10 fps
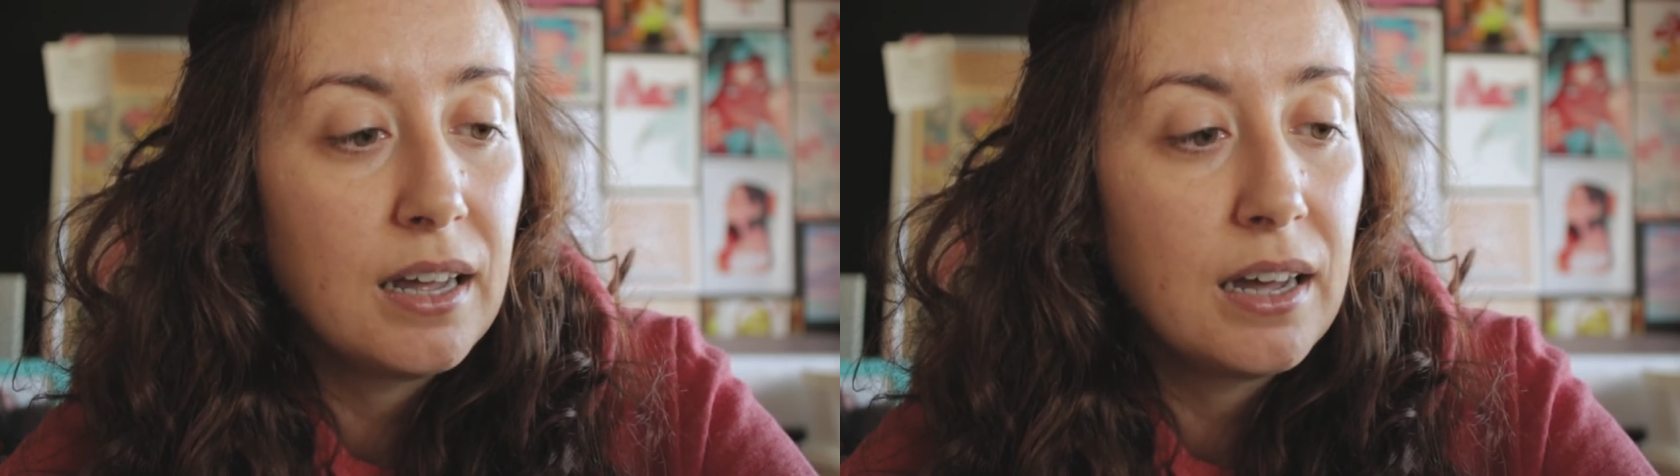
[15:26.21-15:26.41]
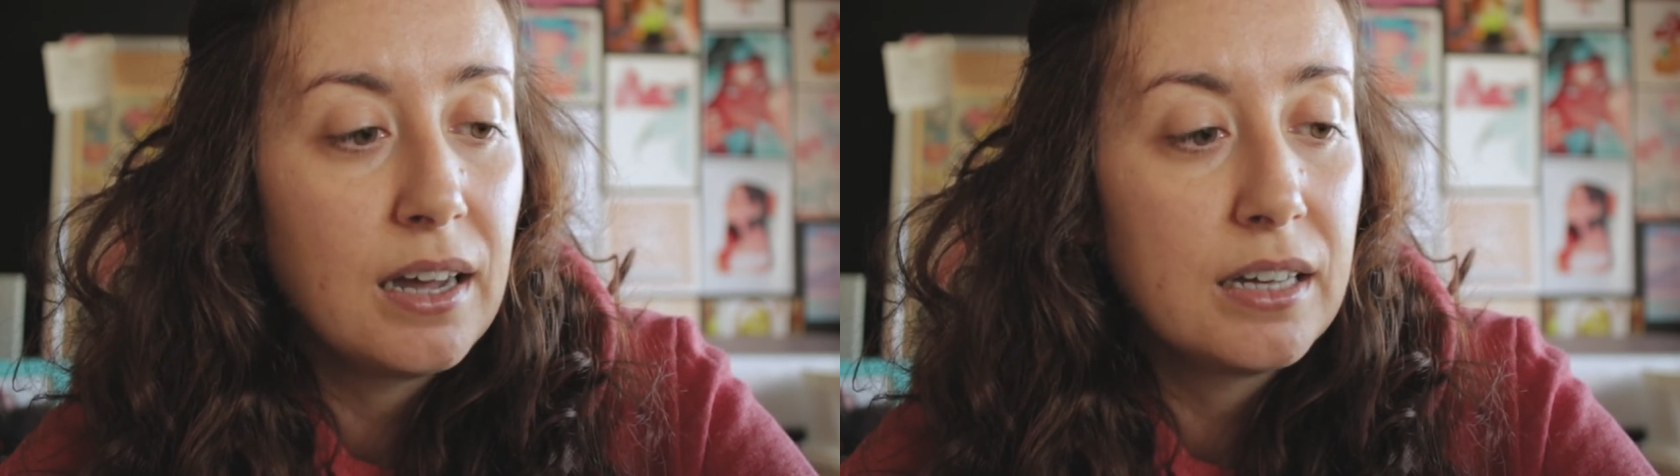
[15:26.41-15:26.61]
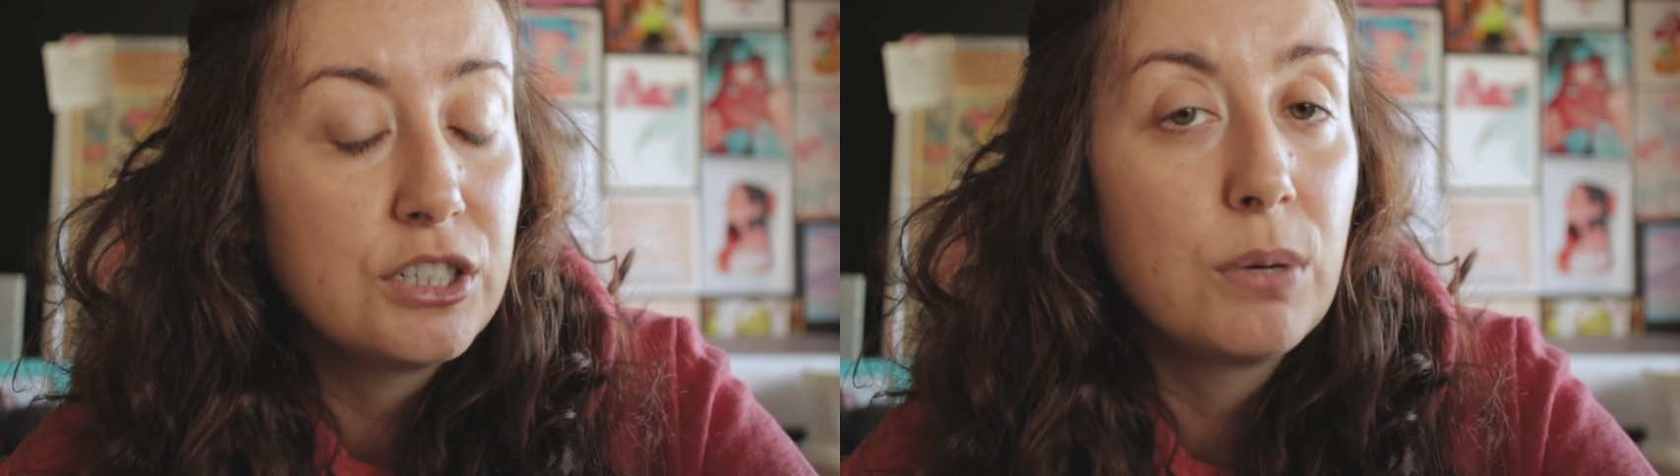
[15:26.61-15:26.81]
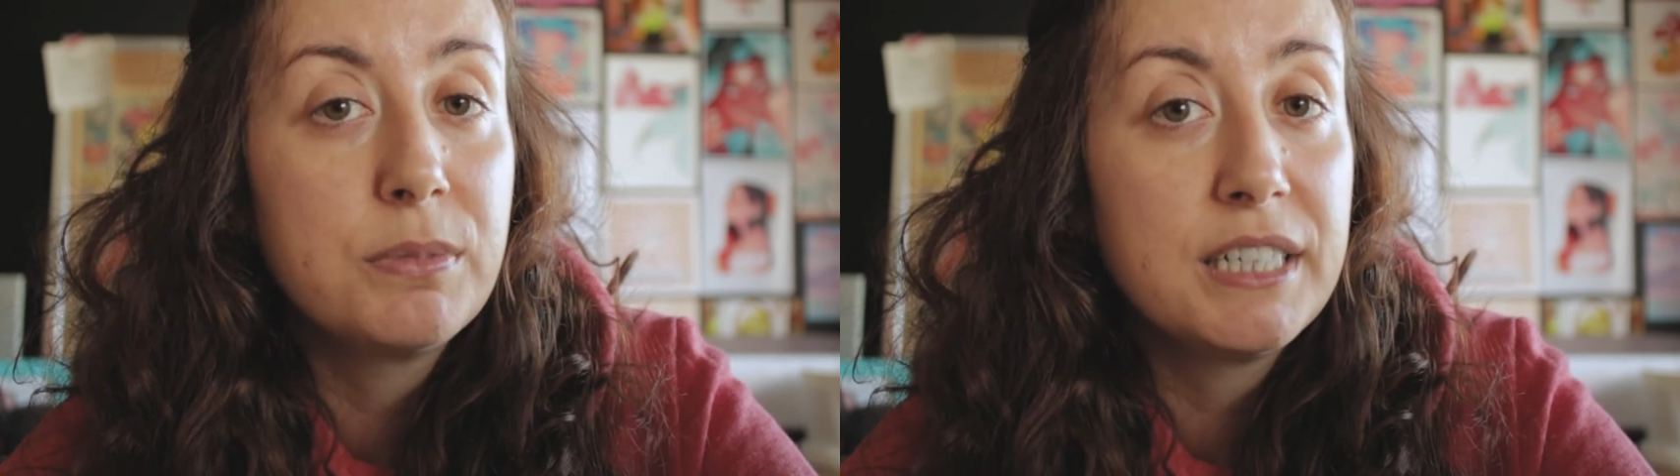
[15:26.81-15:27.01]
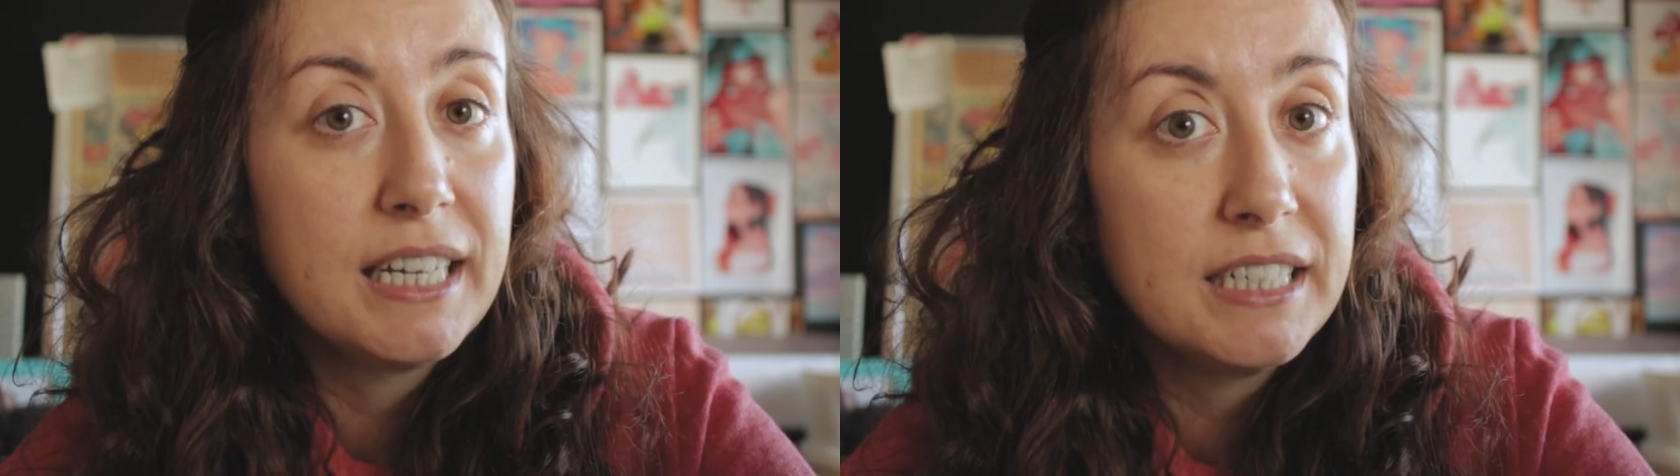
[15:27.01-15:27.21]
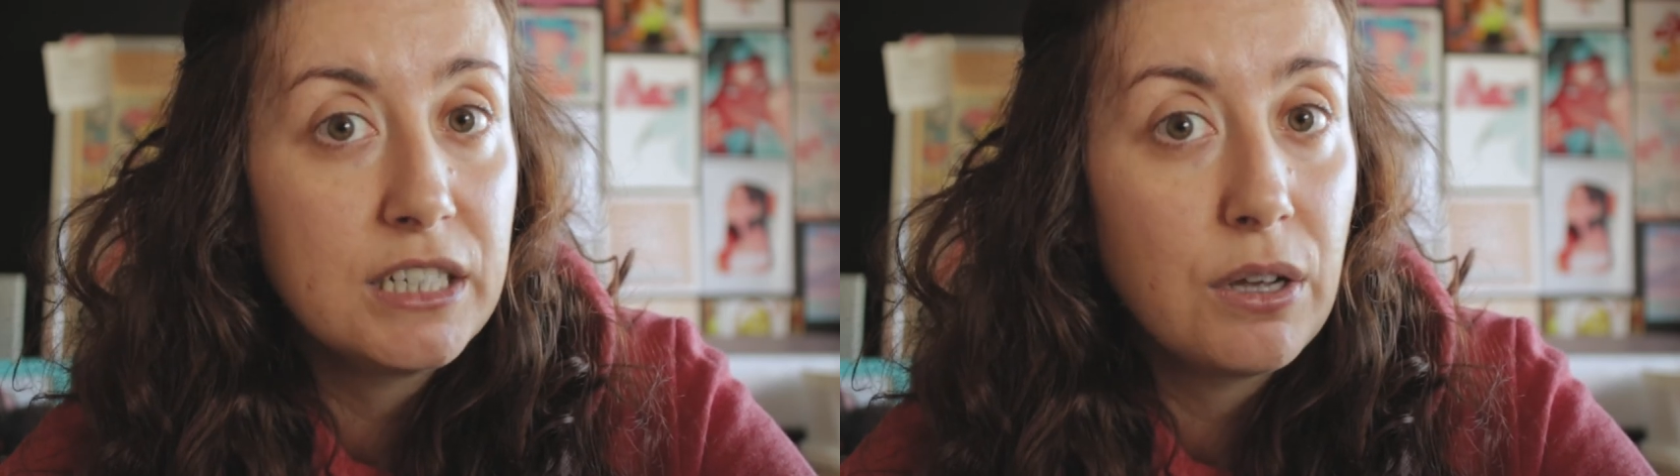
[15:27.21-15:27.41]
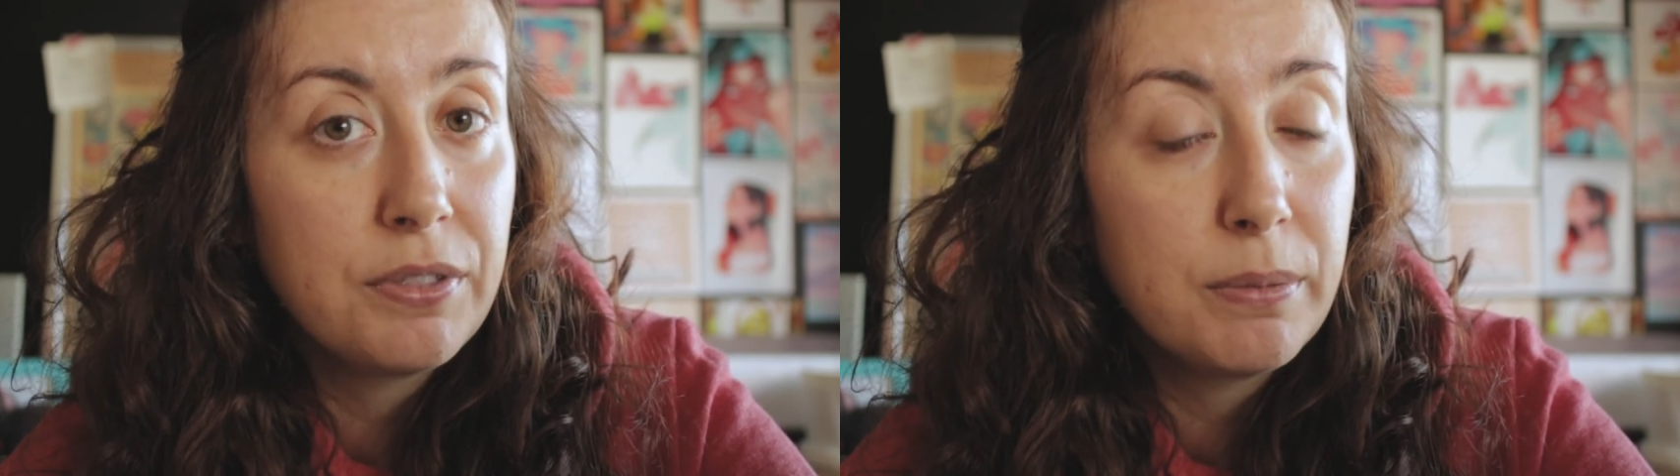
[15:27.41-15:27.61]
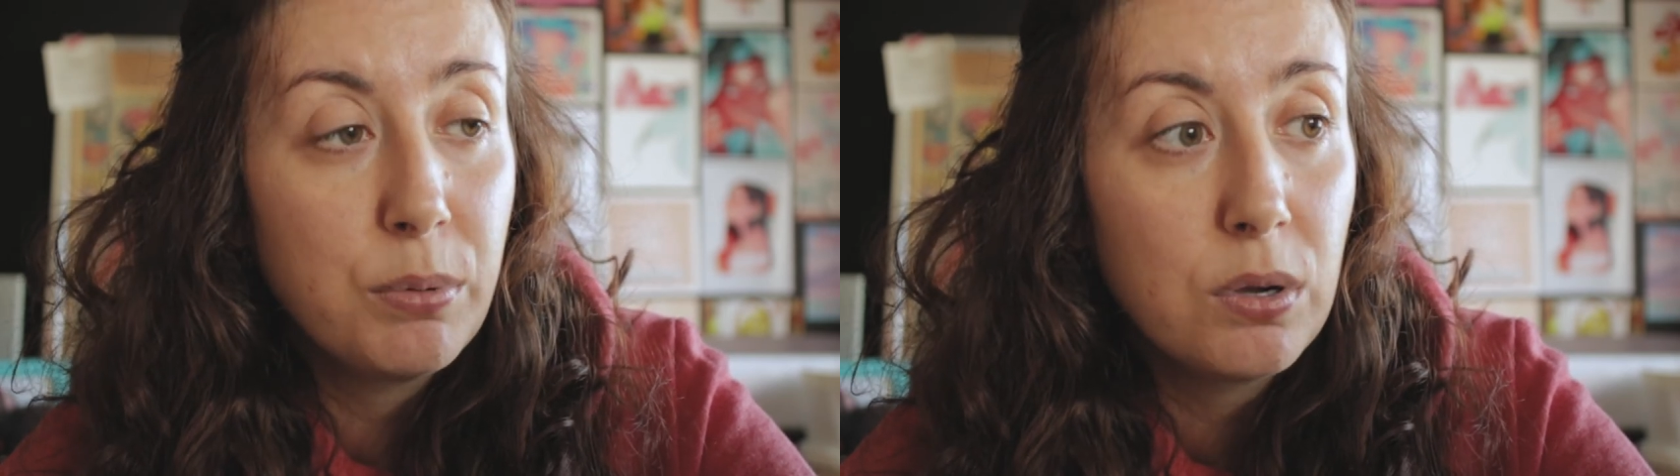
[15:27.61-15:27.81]
some changes
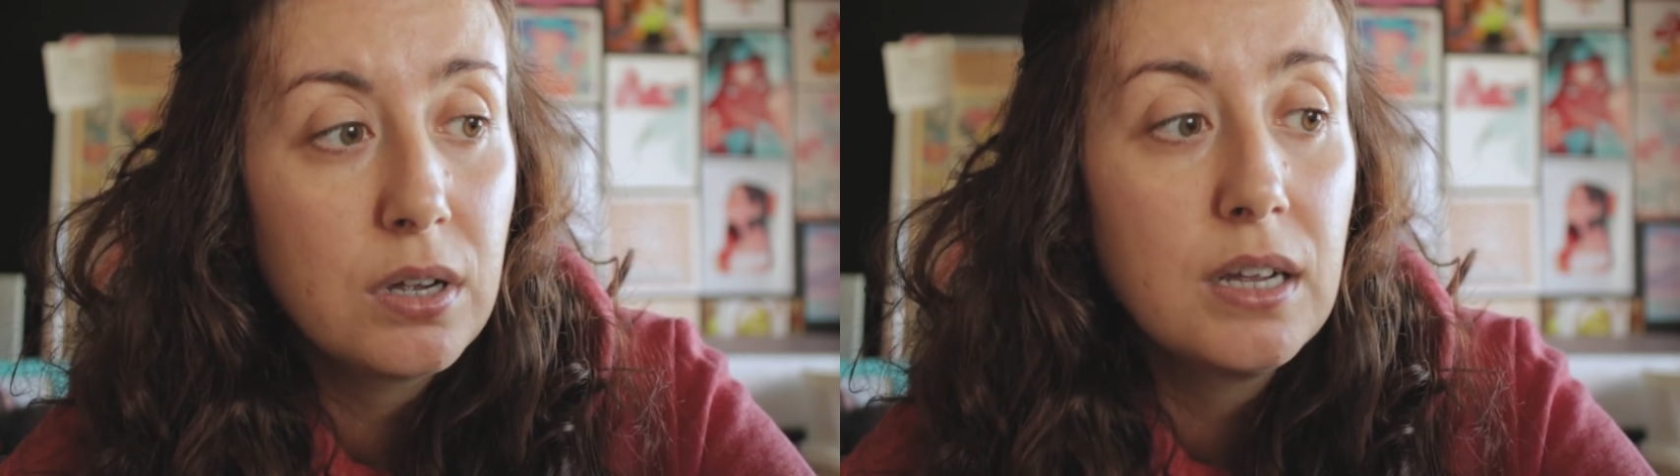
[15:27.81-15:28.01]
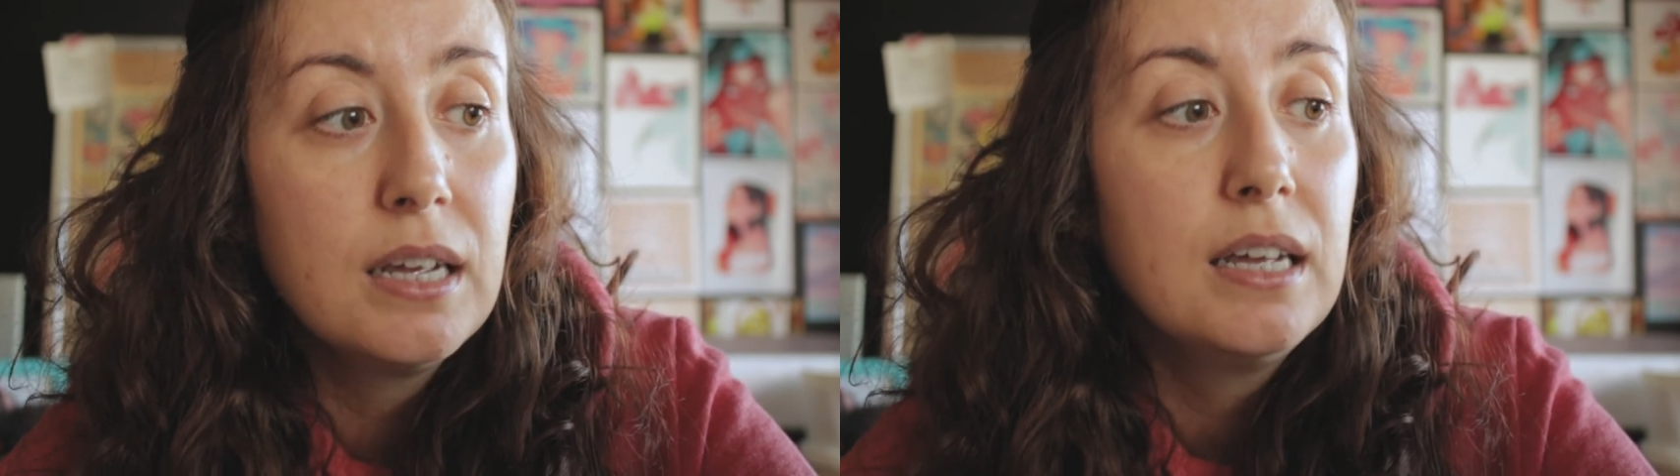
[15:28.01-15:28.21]
on the book.